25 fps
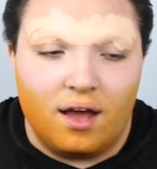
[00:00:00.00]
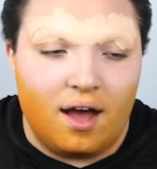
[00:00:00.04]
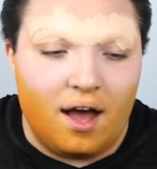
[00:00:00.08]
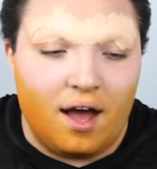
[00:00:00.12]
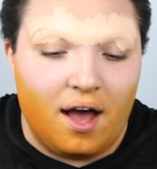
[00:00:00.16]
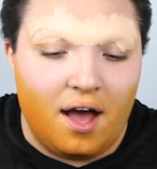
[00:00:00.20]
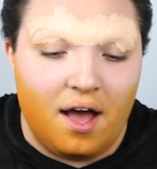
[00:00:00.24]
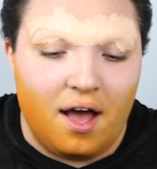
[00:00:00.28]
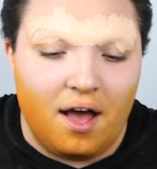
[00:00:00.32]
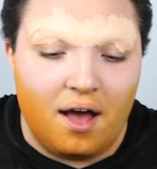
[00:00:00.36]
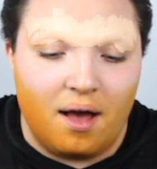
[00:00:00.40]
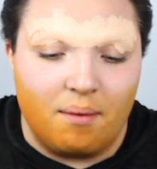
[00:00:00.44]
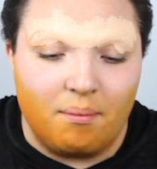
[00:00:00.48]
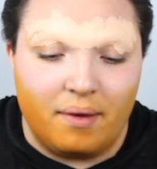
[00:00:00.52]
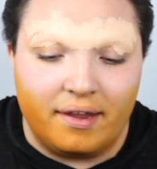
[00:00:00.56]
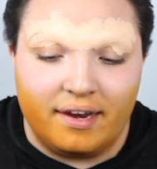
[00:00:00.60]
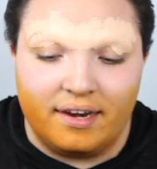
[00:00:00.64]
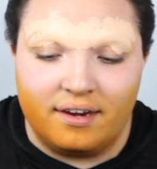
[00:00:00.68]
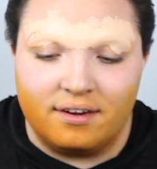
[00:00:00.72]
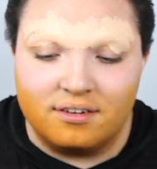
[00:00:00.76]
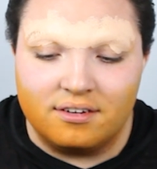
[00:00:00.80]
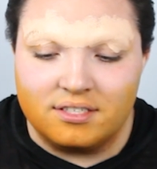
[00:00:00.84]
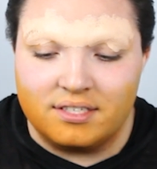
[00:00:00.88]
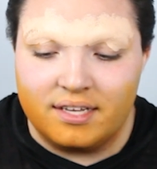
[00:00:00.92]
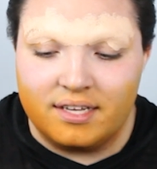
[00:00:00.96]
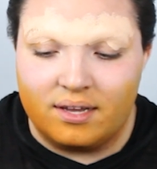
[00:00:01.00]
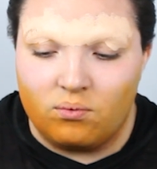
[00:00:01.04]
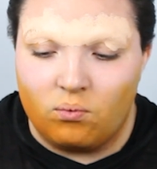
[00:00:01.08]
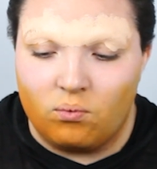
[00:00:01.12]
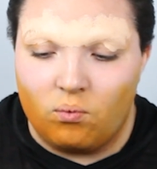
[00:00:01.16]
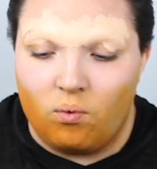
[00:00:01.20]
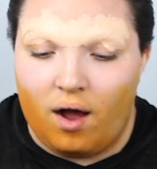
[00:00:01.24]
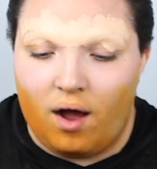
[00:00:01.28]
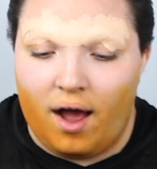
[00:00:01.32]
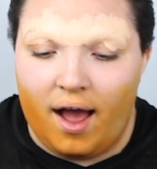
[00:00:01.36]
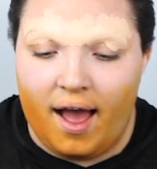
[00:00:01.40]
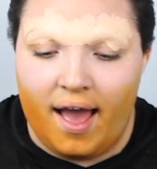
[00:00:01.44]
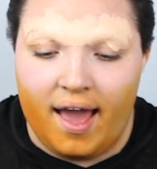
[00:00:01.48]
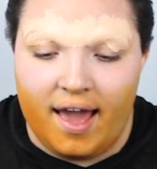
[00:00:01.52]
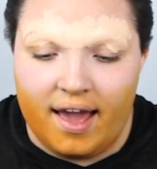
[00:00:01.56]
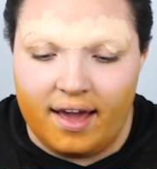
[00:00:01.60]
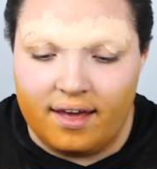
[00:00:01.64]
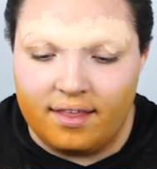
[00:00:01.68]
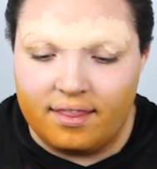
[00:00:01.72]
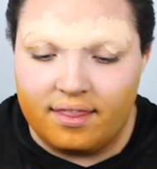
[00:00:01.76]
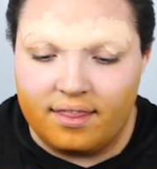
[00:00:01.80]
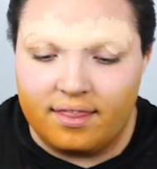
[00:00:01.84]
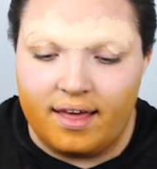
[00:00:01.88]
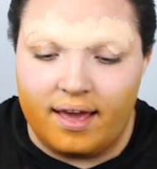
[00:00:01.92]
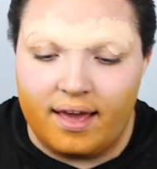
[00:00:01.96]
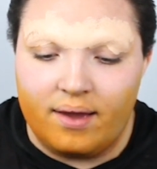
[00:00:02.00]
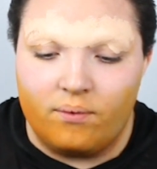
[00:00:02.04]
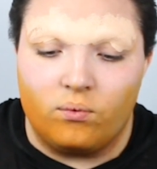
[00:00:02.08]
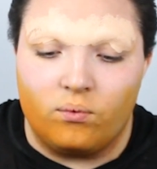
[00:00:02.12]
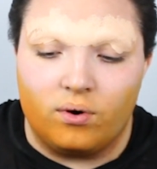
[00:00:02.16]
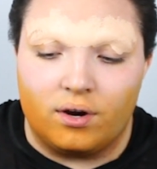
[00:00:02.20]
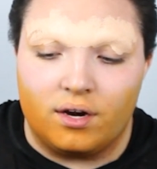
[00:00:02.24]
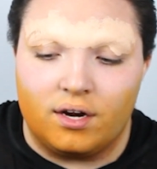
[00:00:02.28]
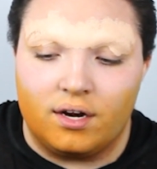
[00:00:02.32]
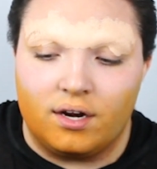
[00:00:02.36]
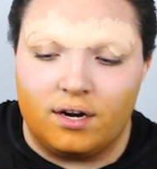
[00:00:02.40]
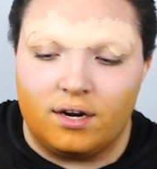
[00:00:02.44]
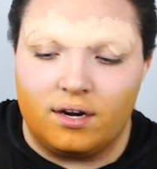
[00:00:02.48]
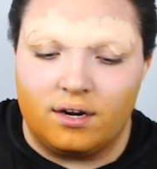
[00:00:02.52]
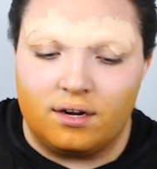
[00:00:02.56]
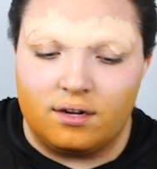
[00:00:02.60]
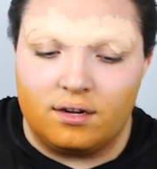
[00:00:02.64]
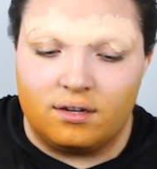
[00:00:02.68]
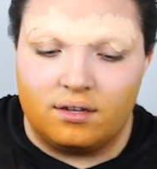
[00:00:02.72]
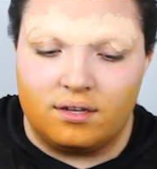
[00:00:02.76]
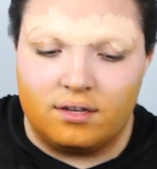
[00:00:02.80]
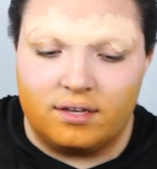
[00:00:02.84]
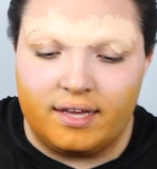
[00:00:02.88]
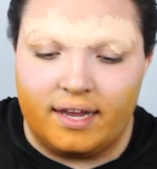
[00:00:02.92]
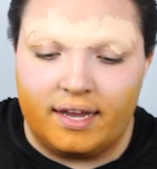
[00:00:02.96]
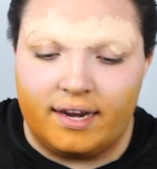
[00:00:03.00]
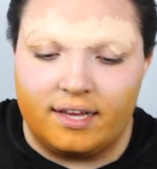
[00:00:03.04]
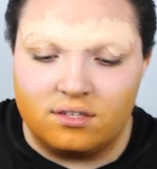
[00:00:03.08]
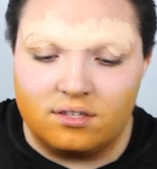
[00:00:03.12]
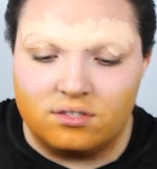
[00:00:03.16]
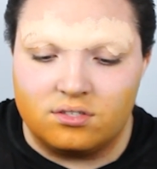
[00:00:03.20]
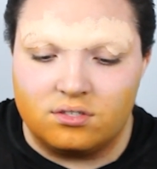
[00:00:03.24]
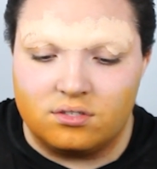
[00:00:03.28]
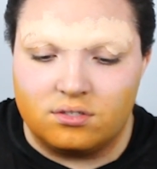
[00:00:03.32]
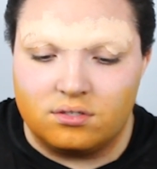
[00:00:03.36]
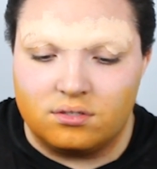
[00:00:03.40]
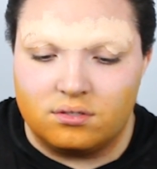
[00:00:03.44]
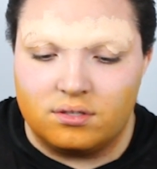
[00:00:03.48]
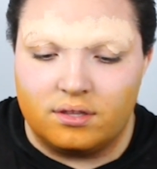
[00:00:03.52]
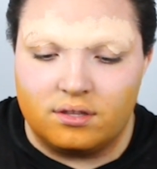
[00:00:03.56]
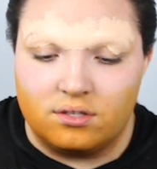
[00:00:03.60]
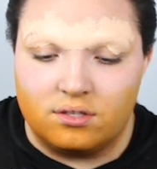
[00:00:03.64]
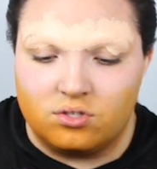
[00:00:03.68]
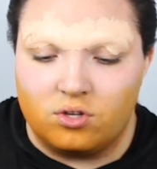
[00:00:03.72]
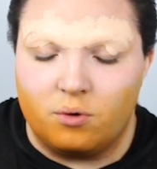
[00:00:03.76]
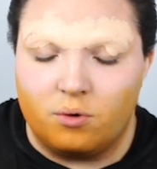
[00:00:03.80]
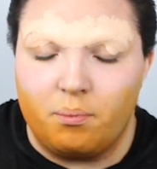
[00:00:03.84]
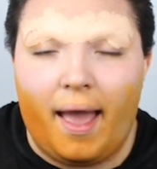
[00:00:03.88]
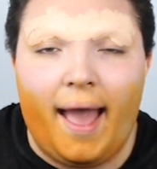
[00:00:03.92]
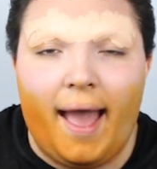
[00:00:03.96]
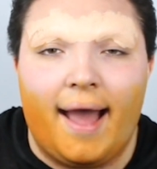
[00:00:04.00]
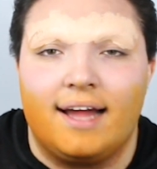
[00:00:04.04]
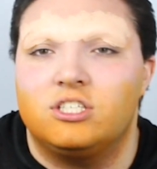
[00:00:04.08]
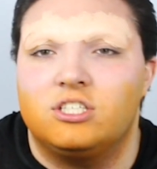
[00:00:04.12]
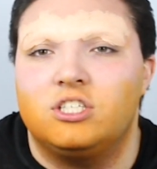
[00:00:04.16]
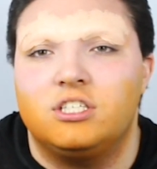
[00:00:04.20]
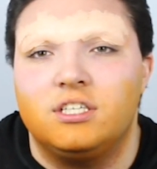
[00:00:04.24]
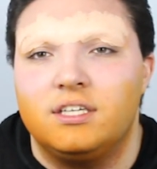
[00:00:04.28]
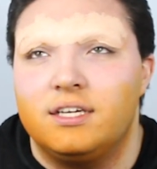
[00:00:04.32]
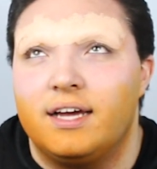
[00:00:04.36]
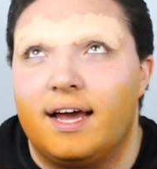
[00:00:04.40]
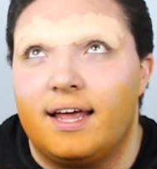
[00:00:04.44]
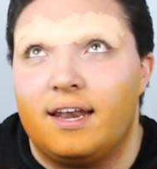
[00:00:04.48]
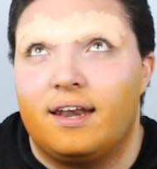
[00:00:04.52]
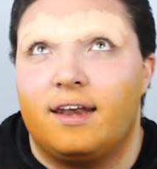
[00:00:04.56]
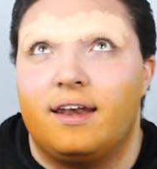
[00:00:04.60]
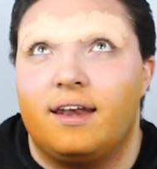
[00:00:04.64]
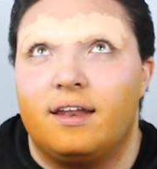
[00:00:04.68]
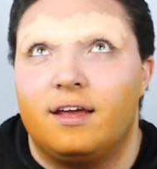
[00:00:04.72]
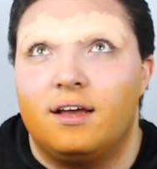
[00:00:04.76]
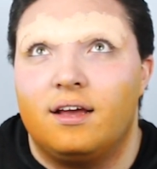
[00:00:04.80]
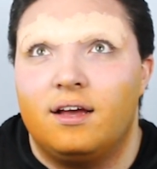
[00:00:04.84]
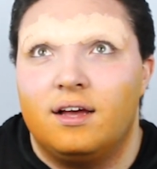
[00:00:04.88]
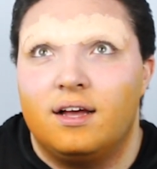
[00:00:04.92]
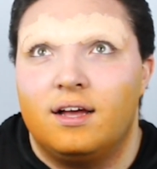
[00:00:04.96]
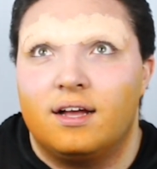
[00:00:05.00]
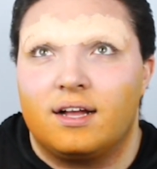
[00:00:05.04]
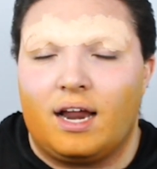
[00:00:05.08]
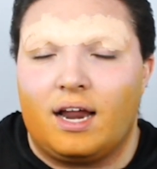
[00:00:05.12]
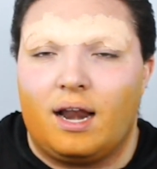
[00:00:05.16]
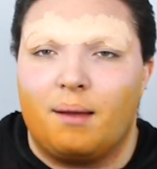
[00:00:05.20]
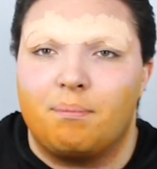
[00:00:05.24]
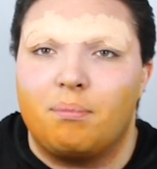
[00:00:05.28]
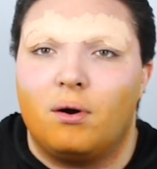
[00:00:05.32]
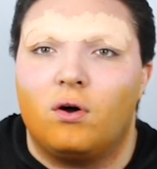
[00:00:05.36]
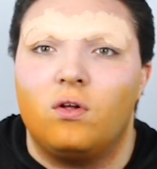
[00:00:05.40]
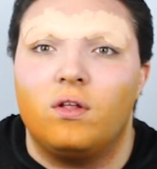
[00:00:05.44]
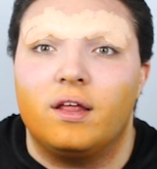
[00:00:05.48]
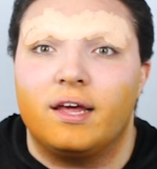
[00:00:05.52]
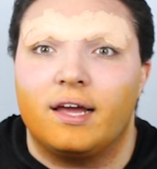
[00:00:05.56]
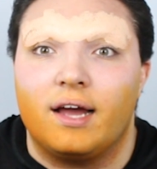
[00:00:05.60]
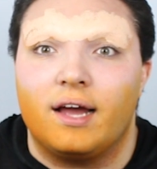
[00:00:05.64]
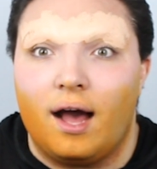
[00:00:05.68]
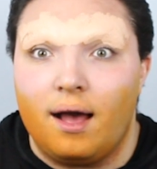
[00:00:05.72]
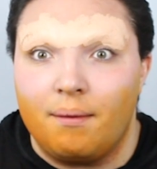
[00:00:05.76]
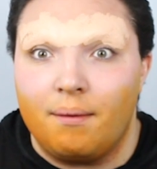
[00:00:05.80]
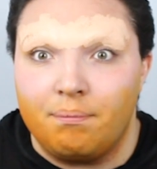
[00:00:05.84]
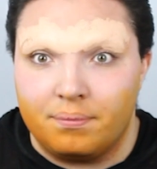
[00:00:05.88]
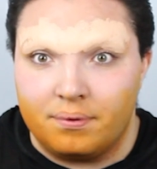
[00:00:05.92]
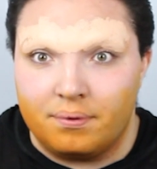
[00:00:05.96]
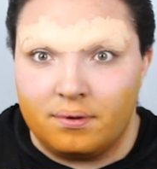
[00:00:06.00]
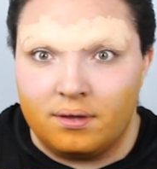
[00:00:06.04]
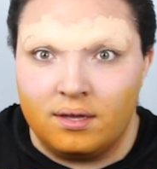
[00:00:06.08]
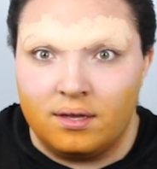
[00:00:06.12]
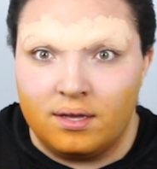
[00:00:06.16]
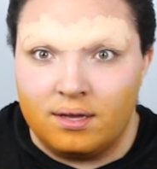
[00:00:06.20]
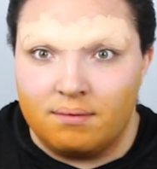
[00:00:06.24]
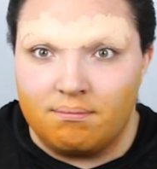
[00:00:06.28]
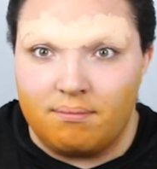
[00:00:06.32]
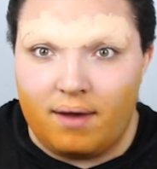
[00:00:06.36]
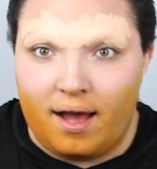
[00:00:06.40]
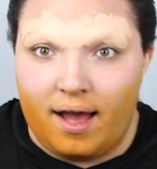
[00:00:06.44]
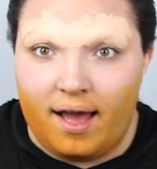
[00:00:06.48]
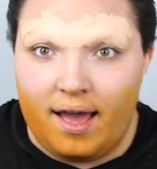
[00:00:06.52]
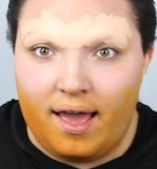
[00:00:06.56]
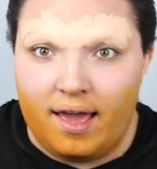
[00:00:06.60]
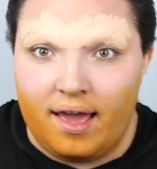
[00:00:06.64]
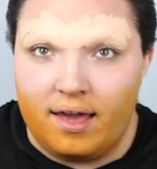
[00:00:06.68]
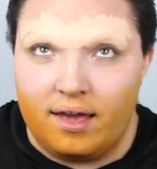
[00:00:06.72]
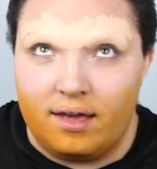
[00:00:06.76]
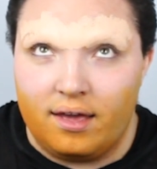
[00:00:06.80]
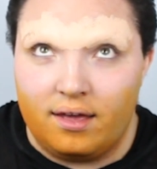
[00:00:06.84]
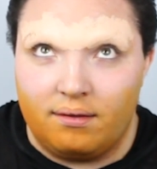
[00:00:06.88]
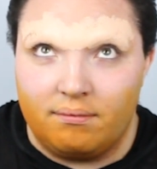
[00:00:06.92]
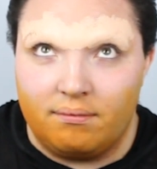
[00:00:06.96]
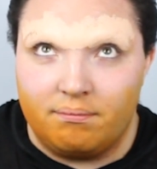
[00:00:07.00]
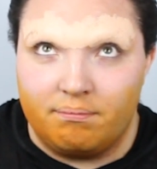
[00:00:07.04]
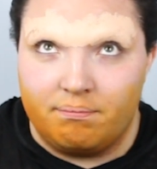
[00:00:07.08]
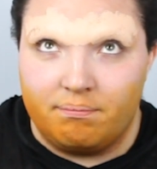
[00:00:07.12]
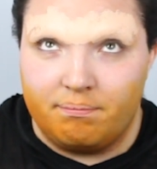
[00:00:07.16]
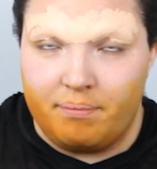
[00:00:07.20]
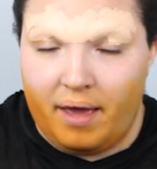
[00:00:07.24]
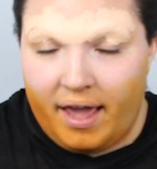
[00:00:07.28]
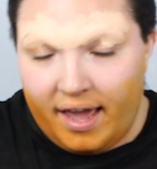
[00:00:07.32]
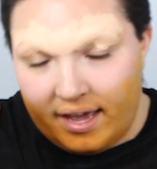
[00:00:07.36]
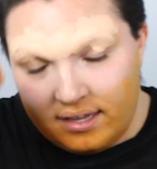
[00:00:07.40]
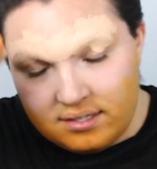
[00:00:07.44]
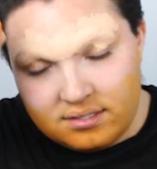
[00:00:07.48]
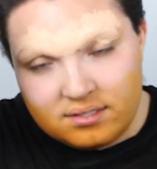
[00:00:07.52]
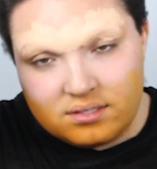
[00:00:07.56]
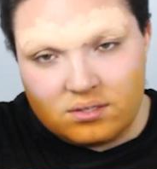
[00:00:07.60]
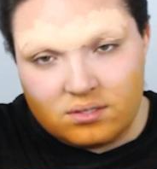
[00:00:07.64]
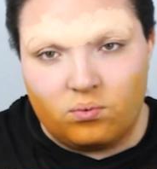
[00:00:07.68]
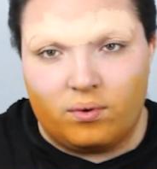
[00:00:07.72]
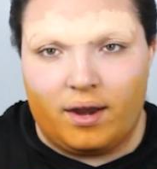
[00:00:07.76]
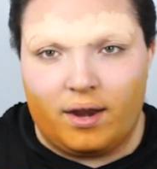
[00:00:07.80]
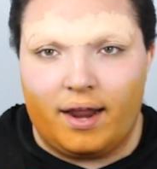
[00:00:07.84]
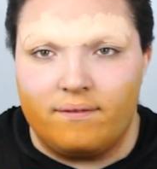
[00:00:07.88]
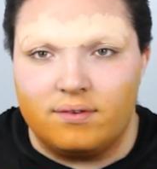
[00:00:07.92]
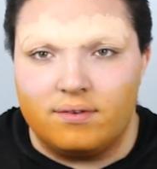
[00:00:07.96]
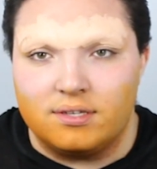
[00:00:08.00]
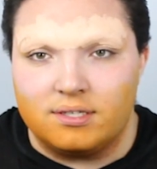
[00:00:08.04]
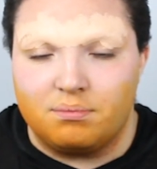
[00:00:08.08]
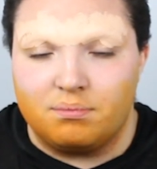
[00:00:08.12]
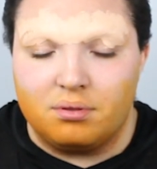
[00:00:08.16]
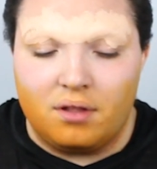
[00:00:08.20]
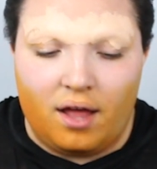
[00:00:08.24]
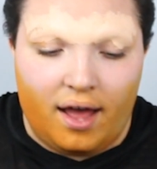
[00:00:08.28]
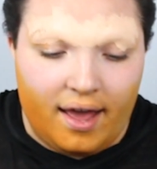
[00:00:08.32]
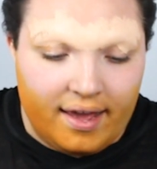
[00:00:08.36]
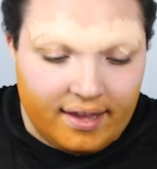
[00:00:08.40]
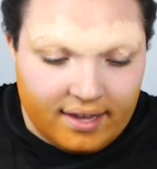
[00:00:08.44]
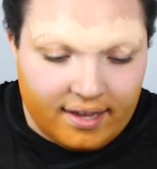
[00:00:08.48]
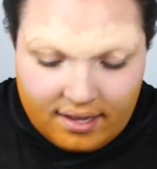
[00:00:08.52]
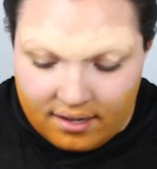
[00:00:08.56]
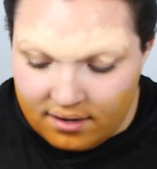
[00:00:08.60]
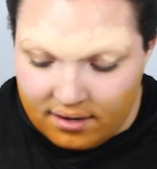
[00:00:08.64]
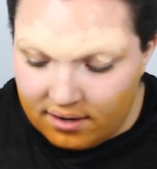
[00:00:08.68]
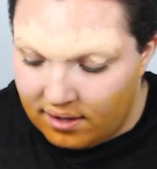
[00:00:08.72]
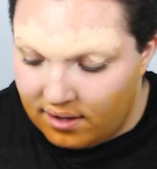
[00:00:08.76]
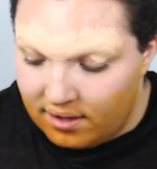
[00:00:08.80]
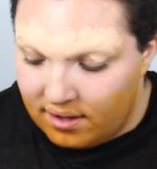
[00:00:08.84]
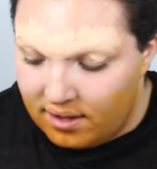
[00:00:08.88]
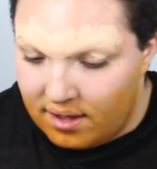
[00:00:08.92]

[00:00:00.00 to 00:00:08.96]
I didn't understand why they were getting so patchy and kind of pulling up my base when I was applying it.